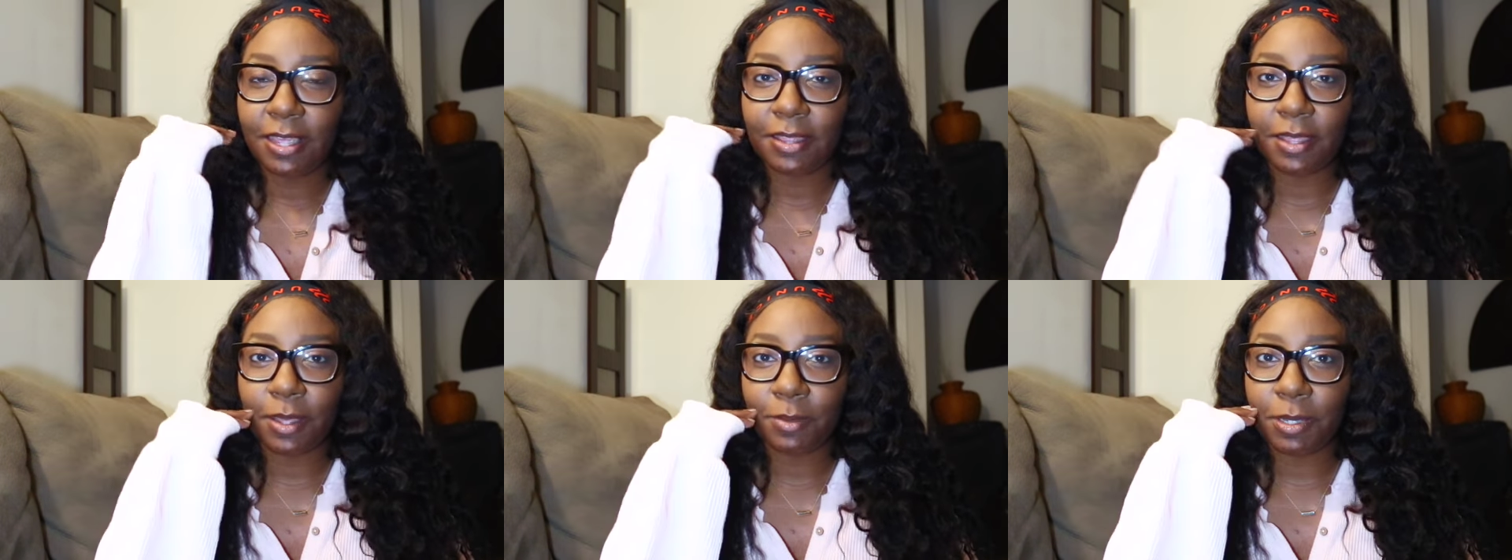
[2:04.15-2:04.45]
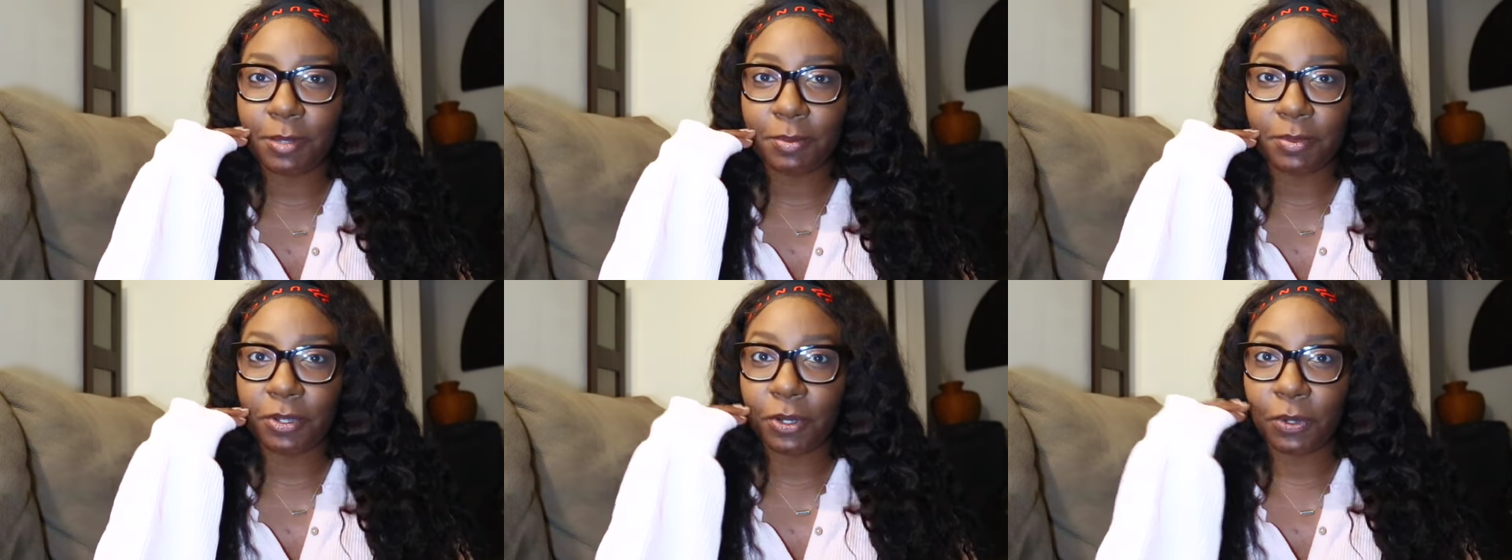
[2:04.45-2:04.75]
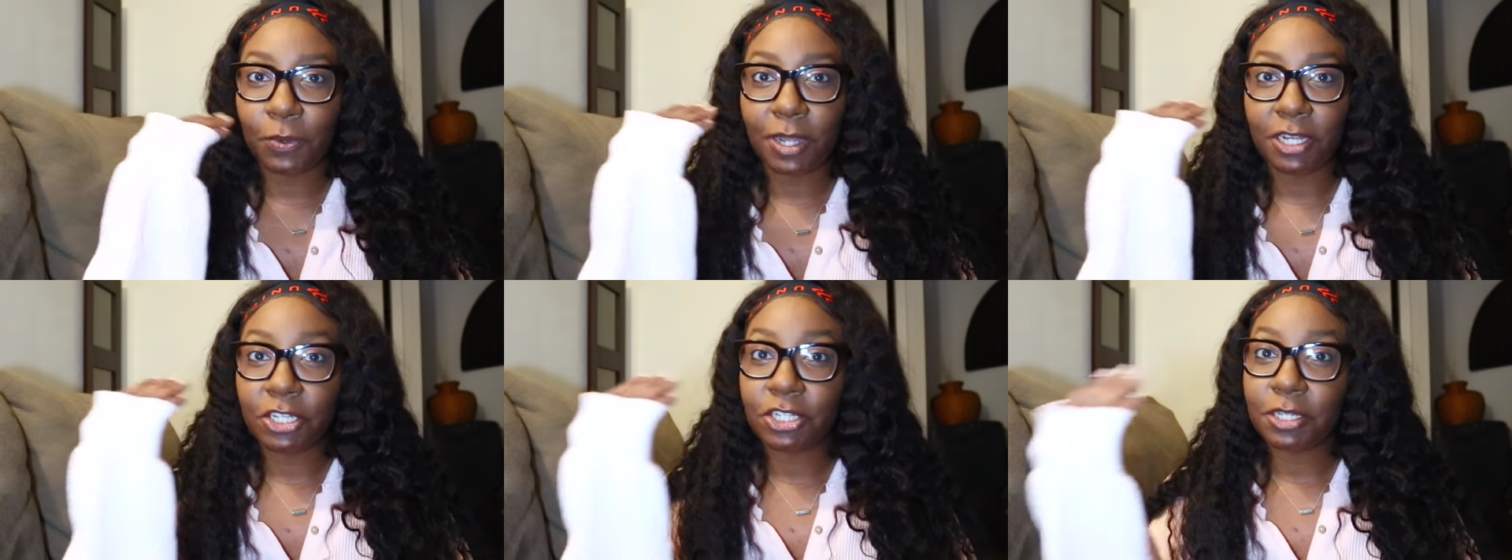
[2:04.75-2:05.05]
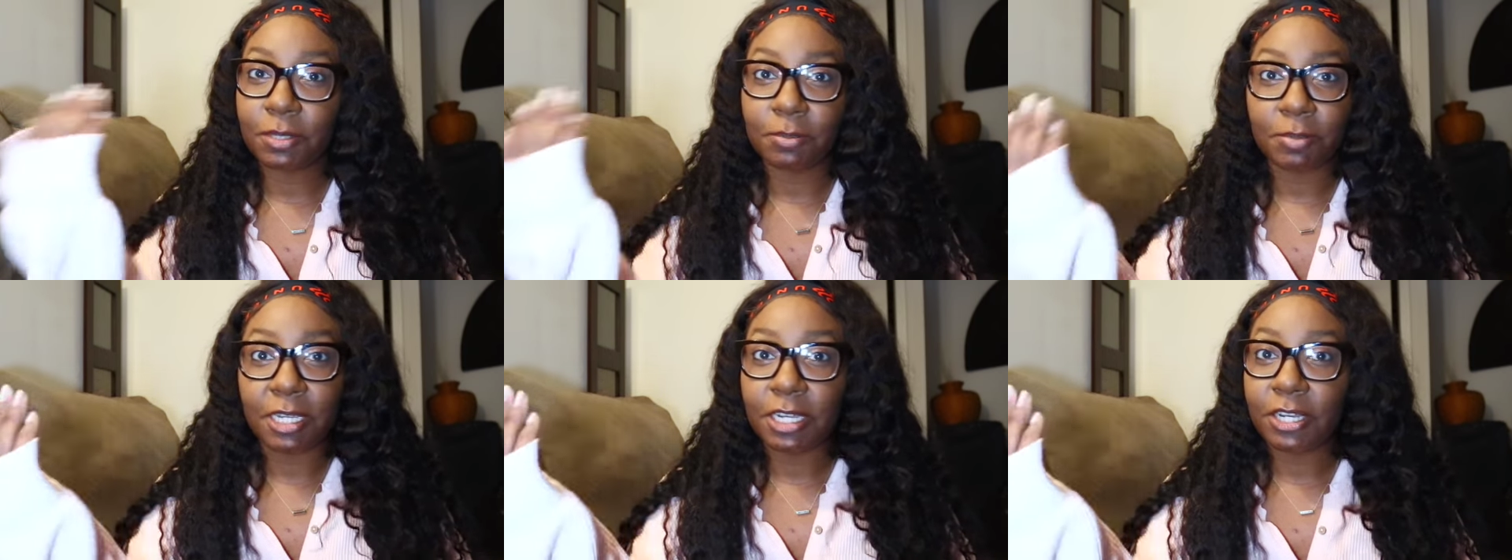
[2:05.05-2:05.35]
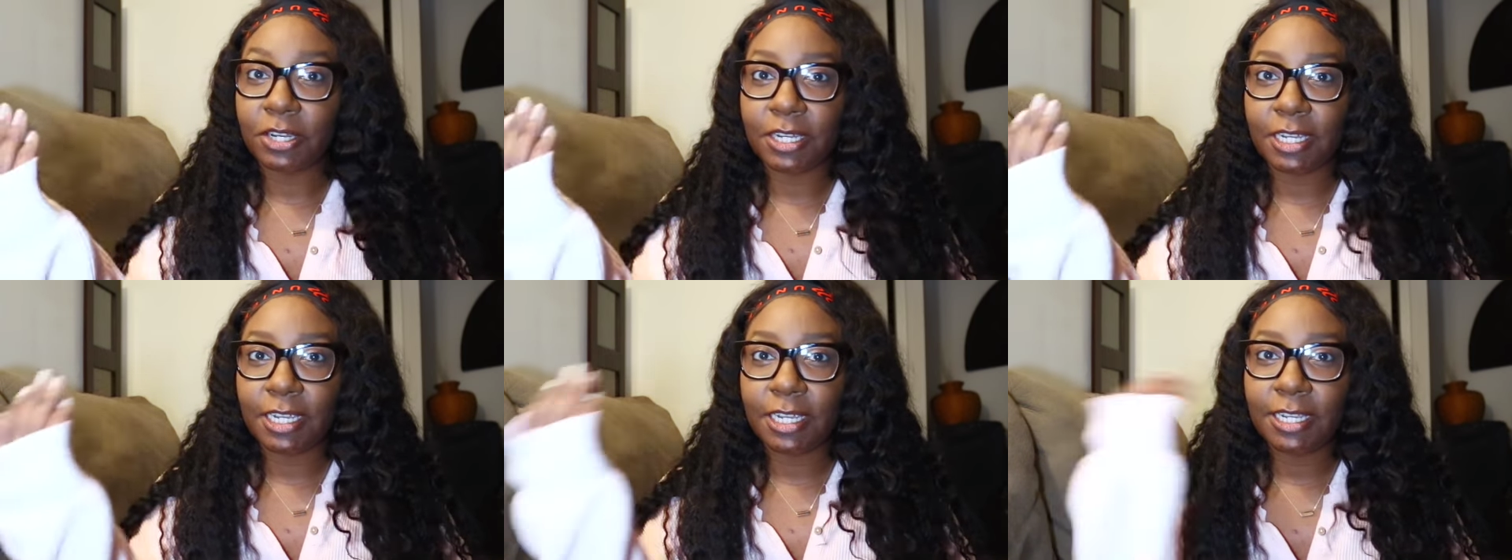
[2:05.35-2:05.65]
that people are watching
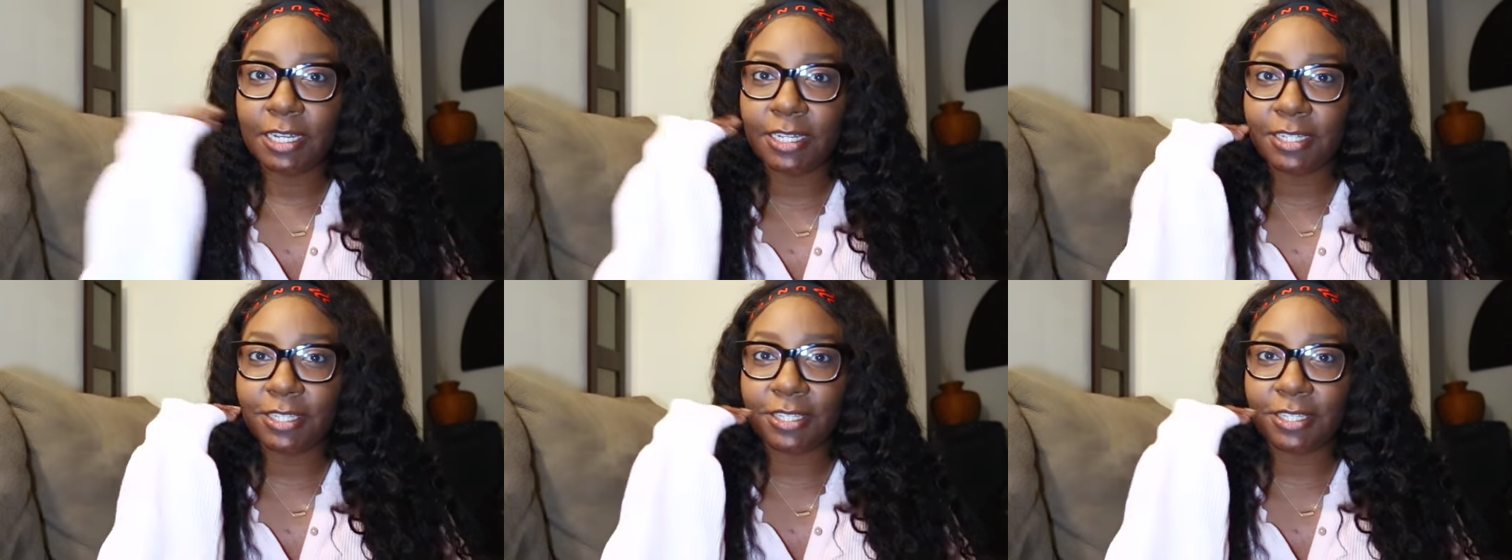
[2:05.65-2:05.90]
period.